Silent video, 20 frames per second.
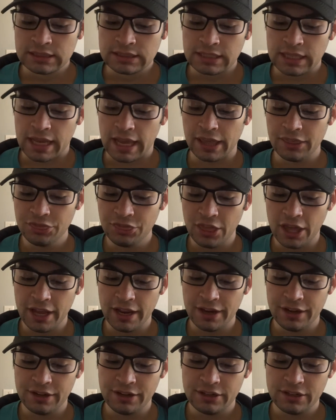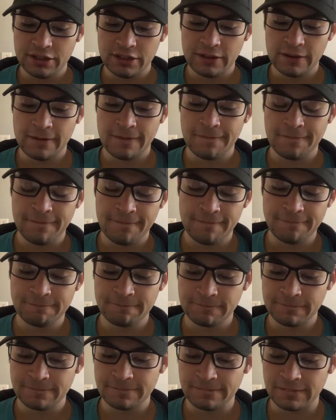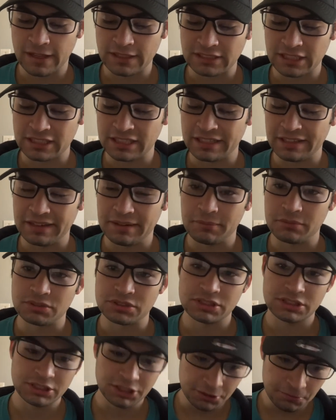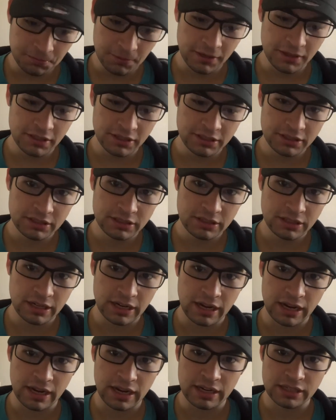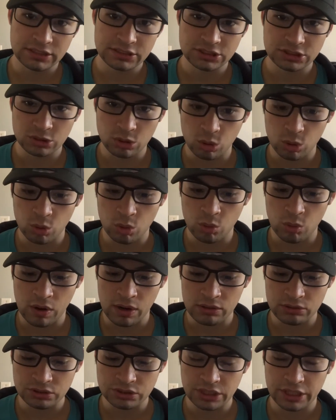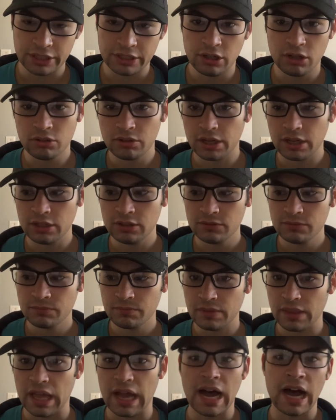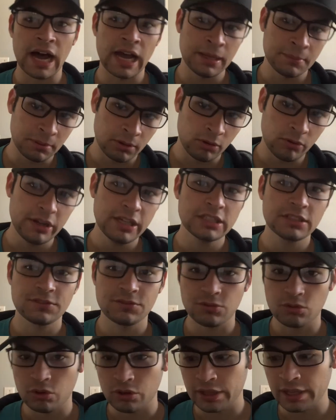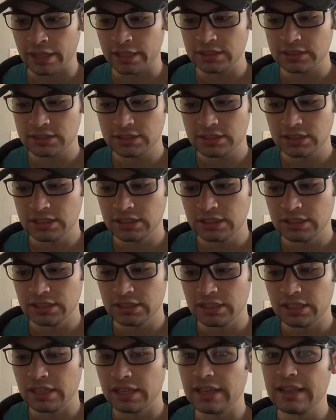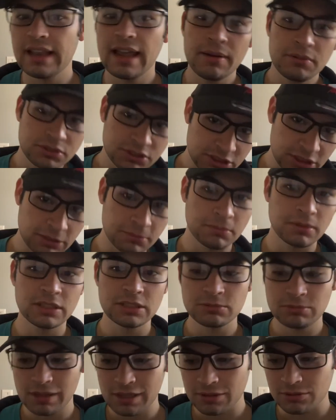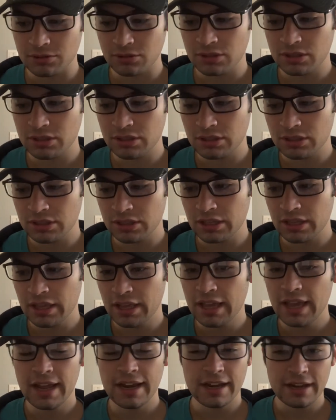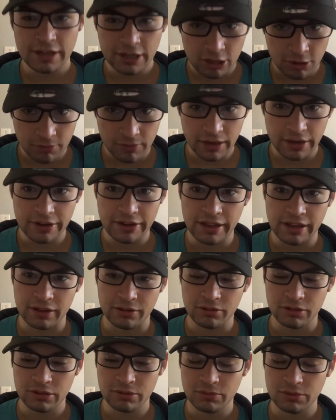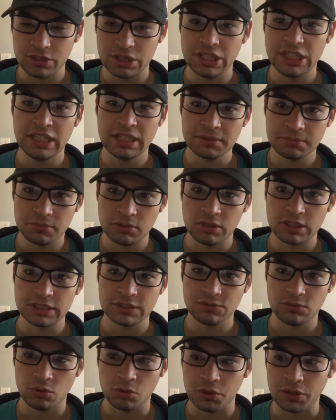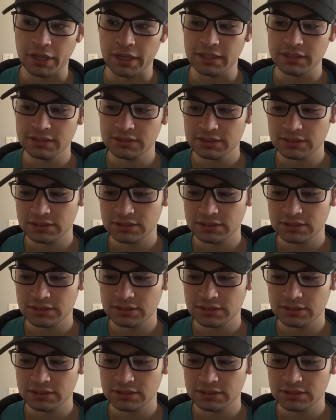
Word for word: And then I thought the name was stupid. So I was like, okay, I Perez 48. That was stupid as well. And here we are now with Ian Perez 48.